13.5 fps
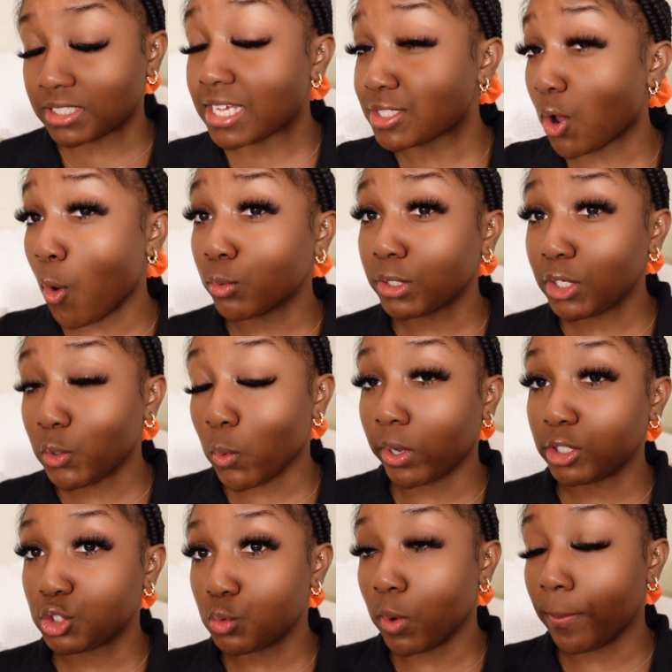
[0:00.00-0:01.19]
That's only
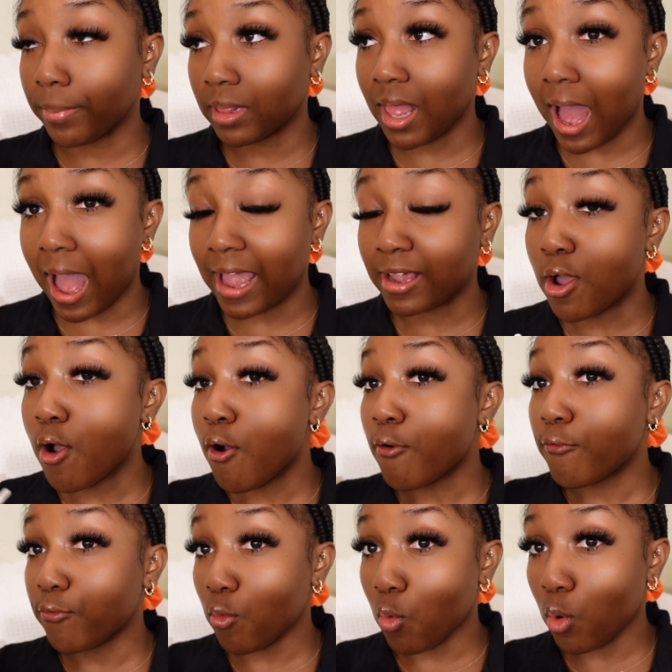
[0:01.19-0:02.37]
going to apply
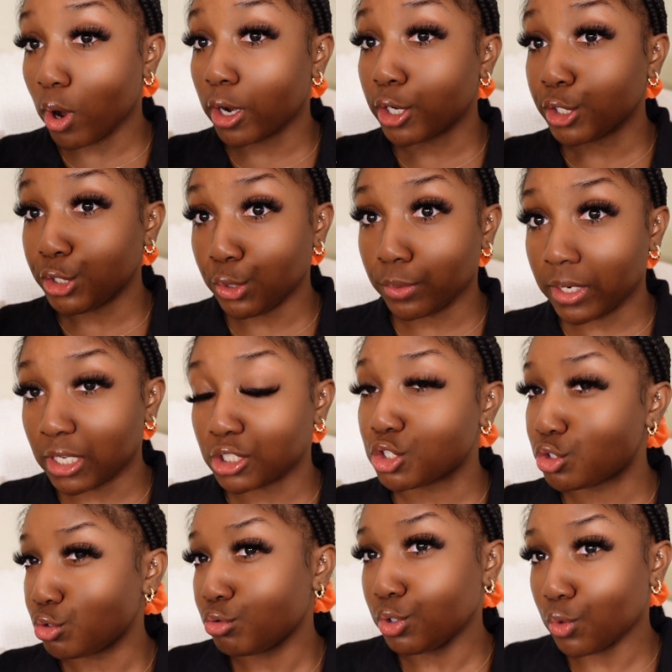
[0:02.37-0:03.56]
4 units
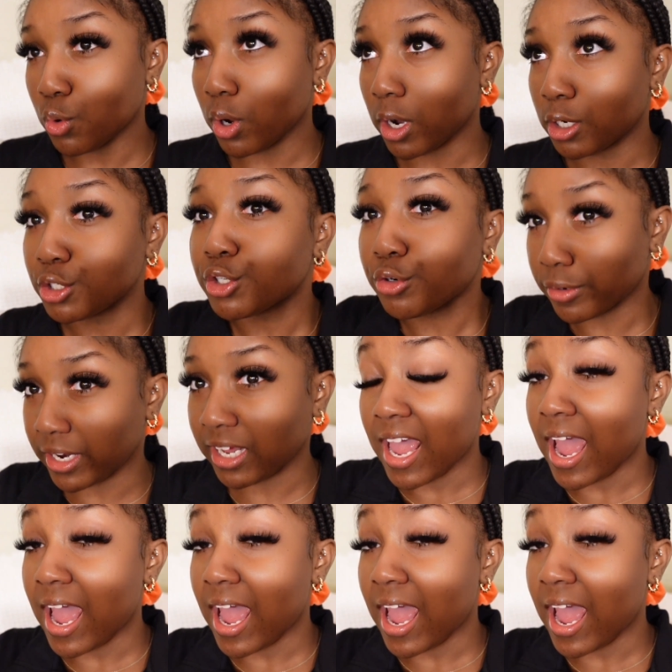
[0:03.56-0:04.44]
to your degree.